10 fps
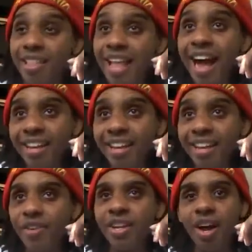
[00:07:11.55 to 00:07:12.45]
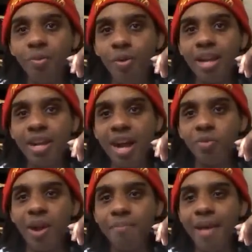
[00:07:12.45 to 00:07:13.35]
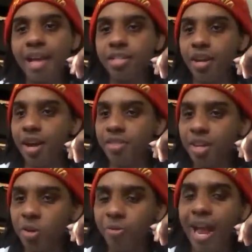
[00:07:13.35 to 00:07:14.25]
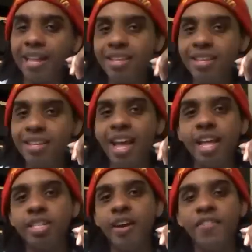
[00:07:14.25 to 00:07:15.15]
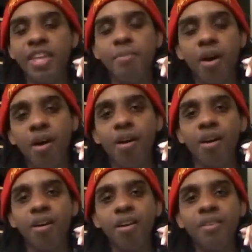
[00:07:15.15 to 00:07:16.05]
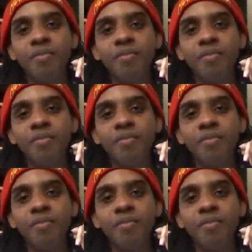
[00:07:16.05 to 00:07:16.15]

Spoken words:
Not give it a one-on-one match on the grandest stage of them all.